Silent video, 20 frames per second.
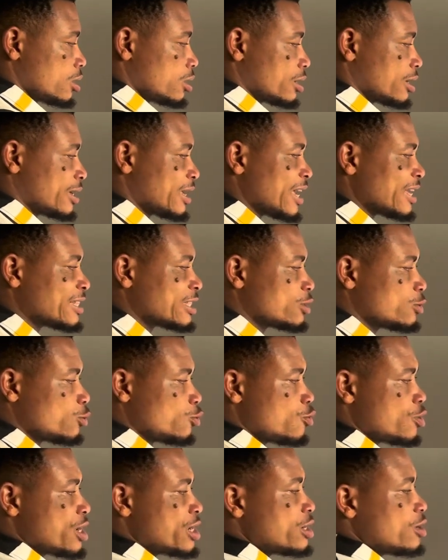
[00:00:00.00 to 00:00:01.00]
get
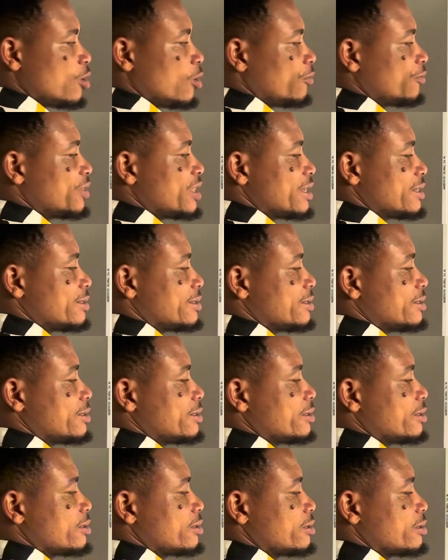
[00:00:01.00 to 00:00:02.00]
rid of this
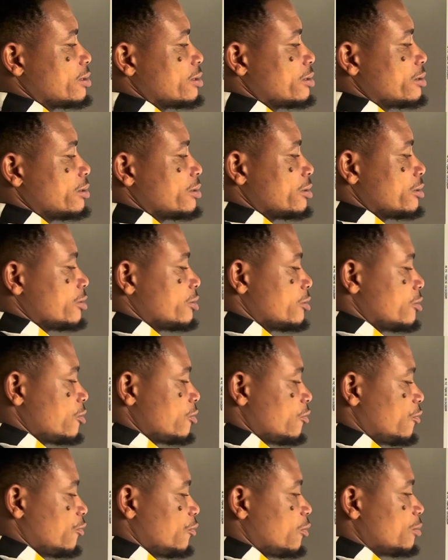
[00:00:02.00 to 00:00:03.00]

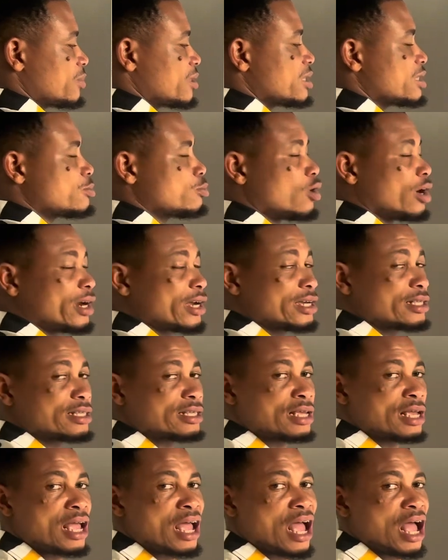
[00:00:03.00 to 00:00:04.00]
from this bracket.
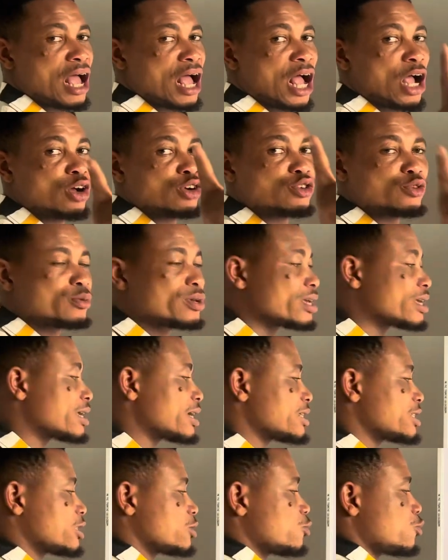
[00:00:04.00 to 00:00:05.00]
How do we
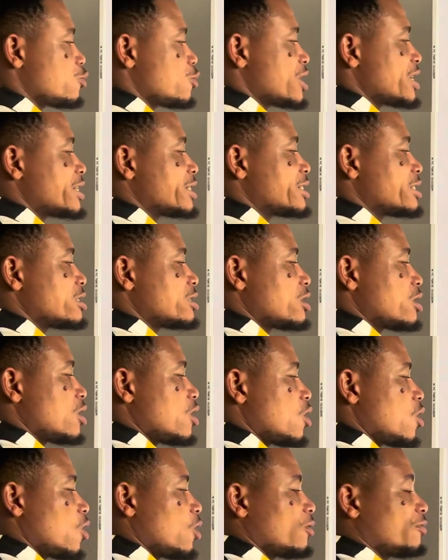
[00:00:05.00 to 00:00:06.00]
get rid
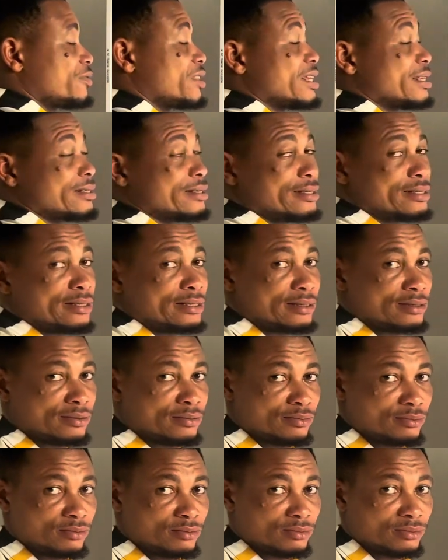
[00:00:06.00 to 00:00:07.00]
of this?
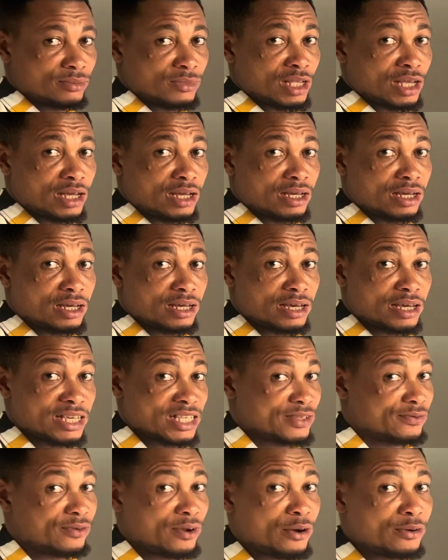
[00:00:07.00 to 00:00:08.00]

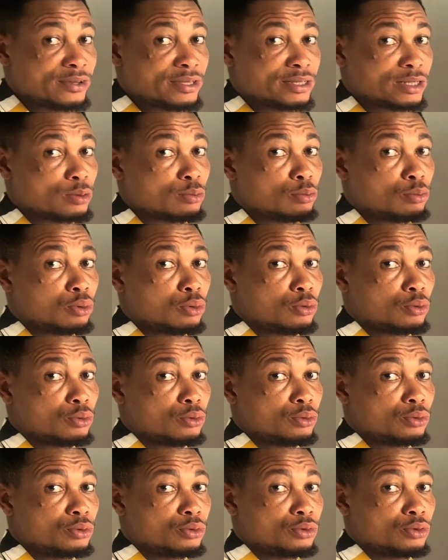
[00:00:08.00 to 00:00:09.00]
It's very simple.
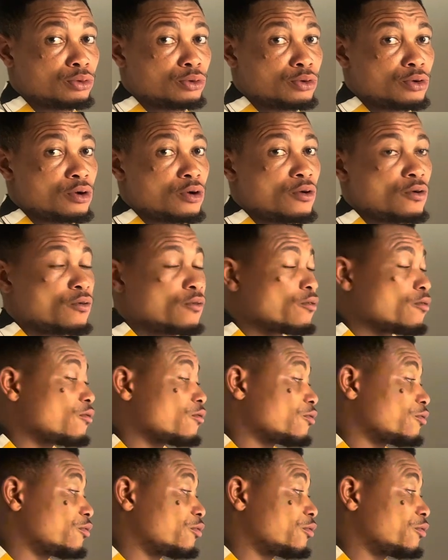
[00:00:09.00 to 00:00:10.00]

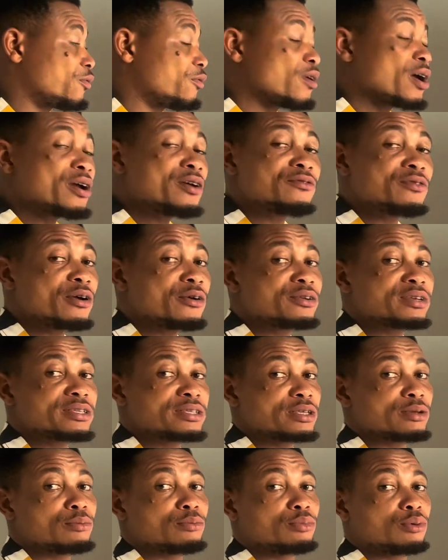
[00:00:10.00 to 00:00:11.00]
Very
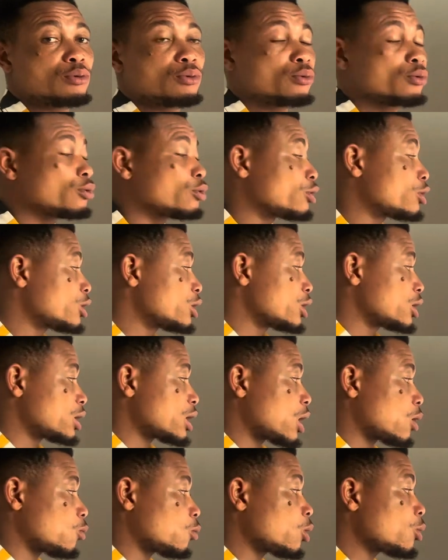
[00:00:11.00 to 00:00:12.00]
simple.
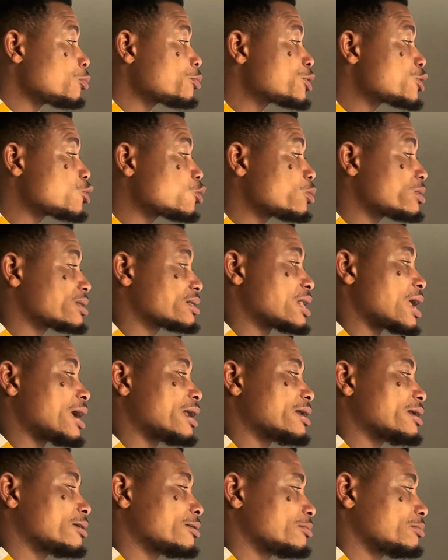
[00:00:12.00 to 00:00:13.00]
Now what we do is that